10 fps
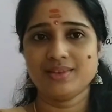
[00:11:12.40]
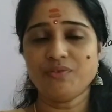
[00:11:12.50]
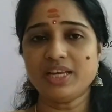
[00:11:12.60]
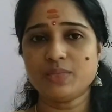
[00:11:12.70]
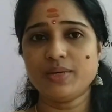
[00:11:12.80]

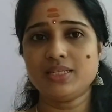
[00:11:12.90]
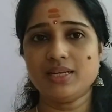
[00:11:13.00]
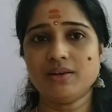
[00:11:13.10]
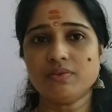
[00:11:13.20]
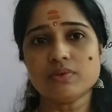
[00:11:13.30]
The waste
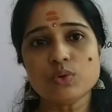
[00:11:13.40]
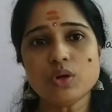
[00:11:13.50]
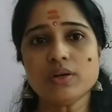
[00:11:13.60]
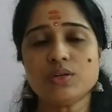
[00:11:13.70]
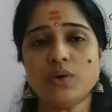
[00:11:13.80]
material,
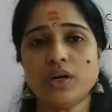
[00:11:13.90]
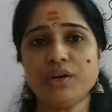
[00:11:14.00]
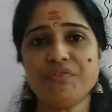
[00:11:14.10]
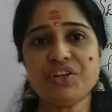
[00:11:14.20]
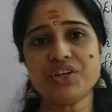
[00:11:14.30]
it
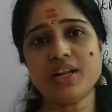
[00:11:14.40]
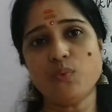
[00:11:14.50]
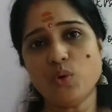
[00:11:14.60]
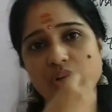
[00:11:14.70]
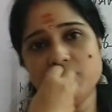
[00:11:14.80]
wanted fish, and
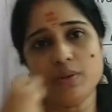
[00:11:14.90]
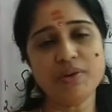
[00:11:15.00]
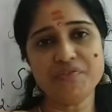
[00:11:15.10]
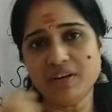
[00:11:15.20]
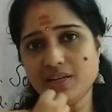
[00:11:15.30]
the water will
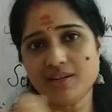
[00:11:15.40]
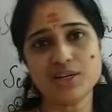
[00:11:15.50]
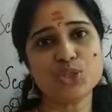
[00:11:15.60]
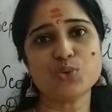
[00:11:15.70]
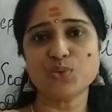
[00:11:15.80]
be
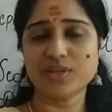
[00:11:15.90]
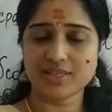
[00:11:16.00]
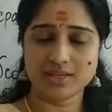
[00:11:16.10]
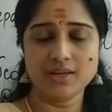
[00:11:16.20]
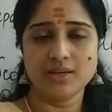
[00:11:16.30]
filtered through
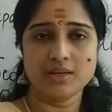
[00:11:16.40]
it.